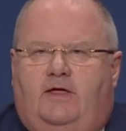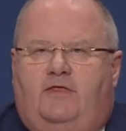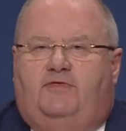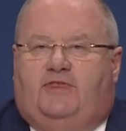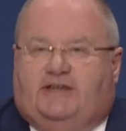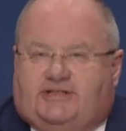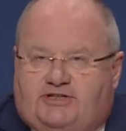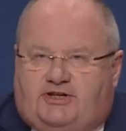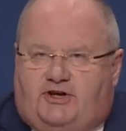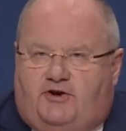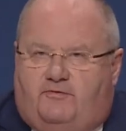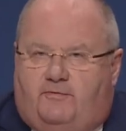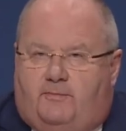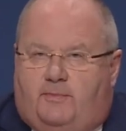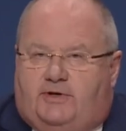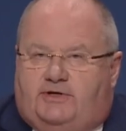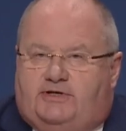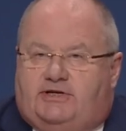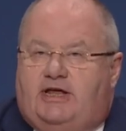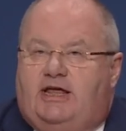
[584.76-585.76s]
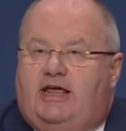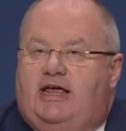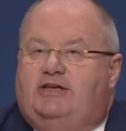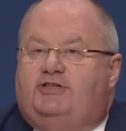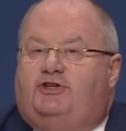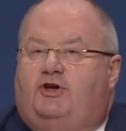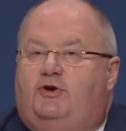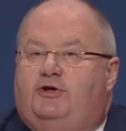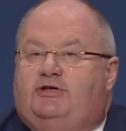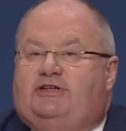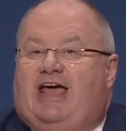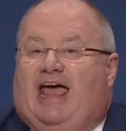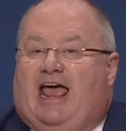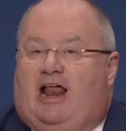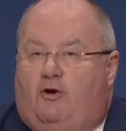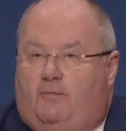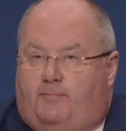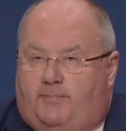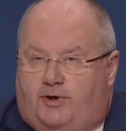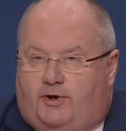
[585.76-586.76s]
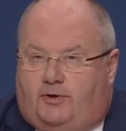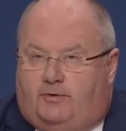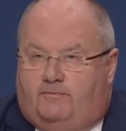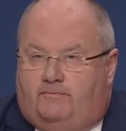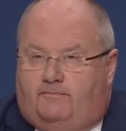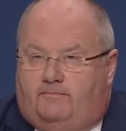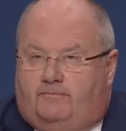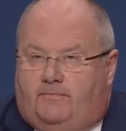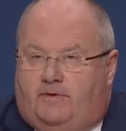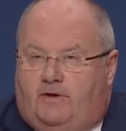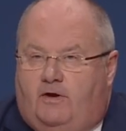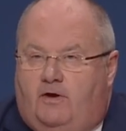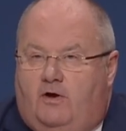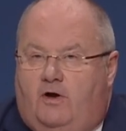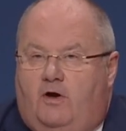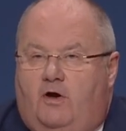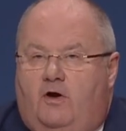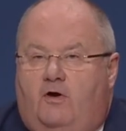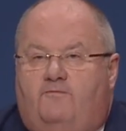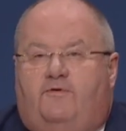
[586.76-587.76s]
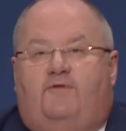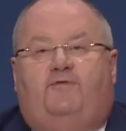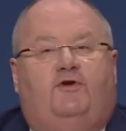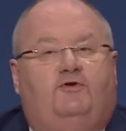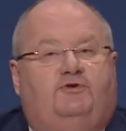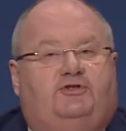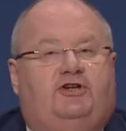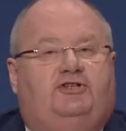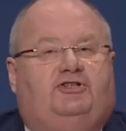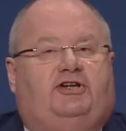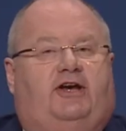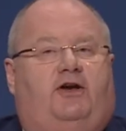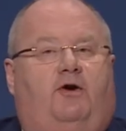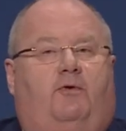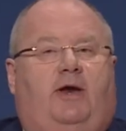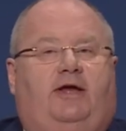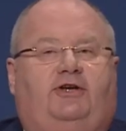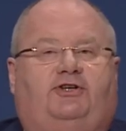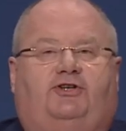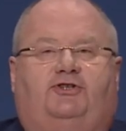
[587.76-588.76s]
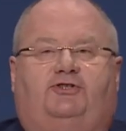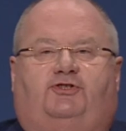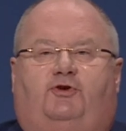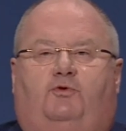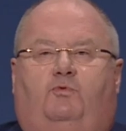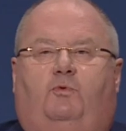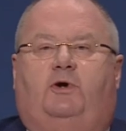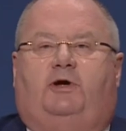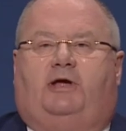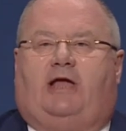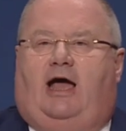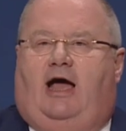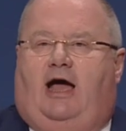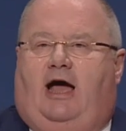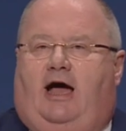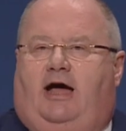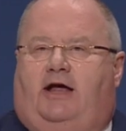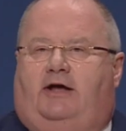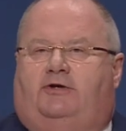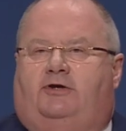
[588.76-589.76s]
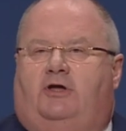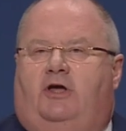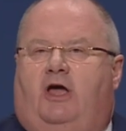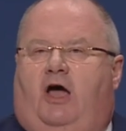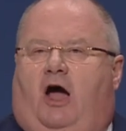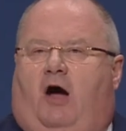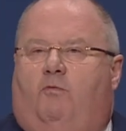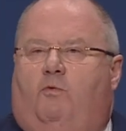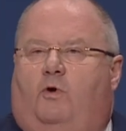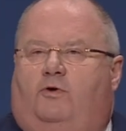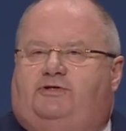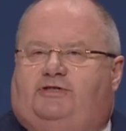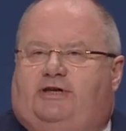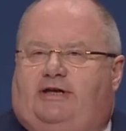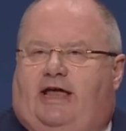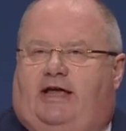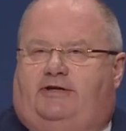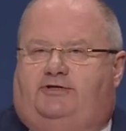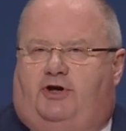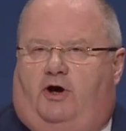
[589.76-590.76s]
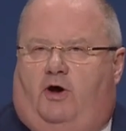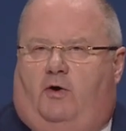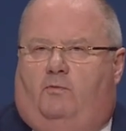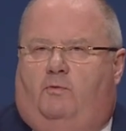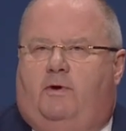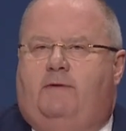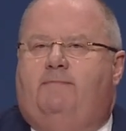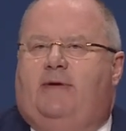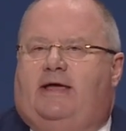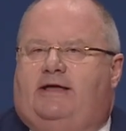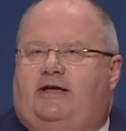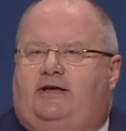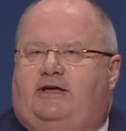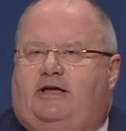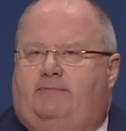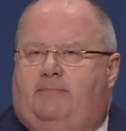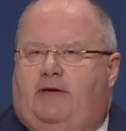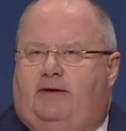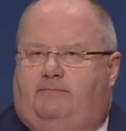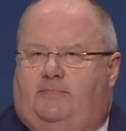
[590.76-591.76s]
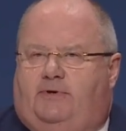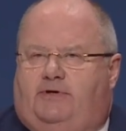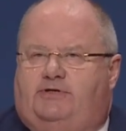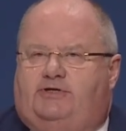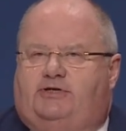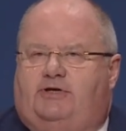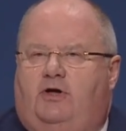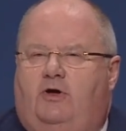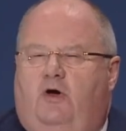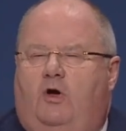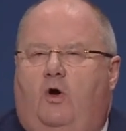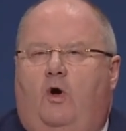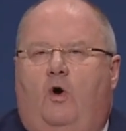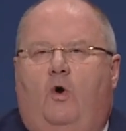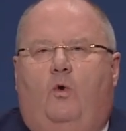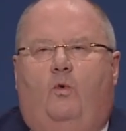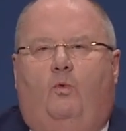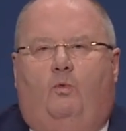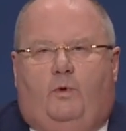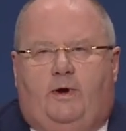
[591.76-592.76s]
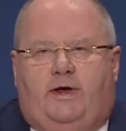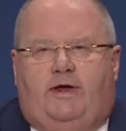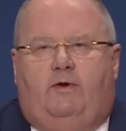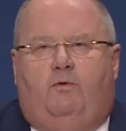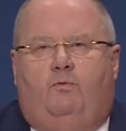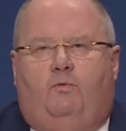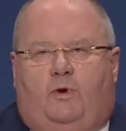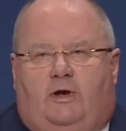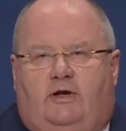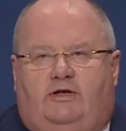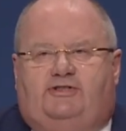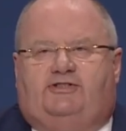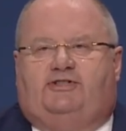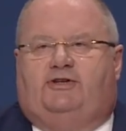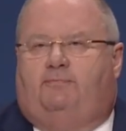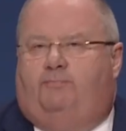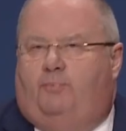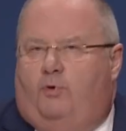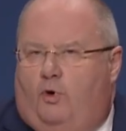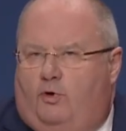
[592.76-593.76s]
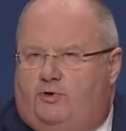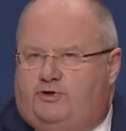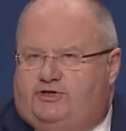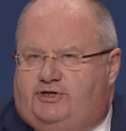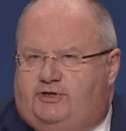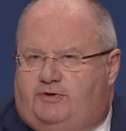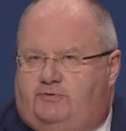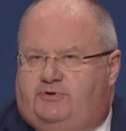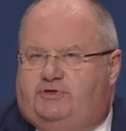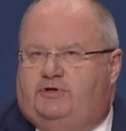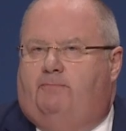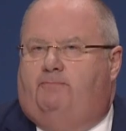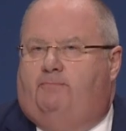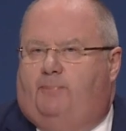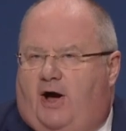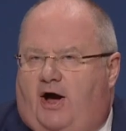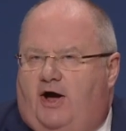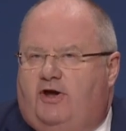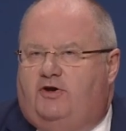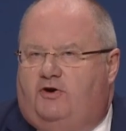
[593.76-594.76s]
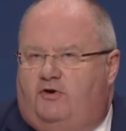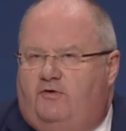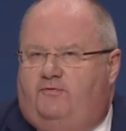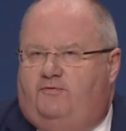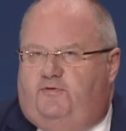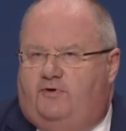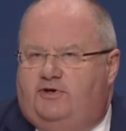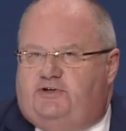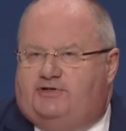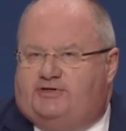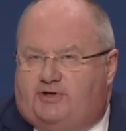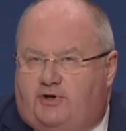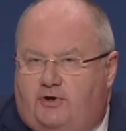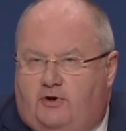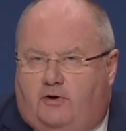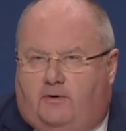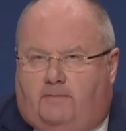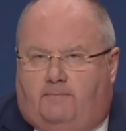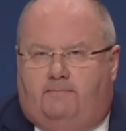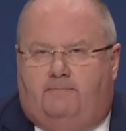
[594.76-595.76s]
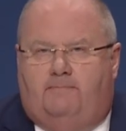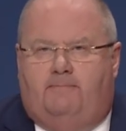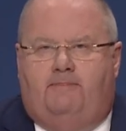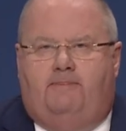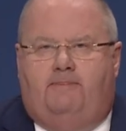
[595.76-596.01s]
This government is going to help you. For future generations who work hard and want to get on, we make a commitment. We will support you to buy your first home.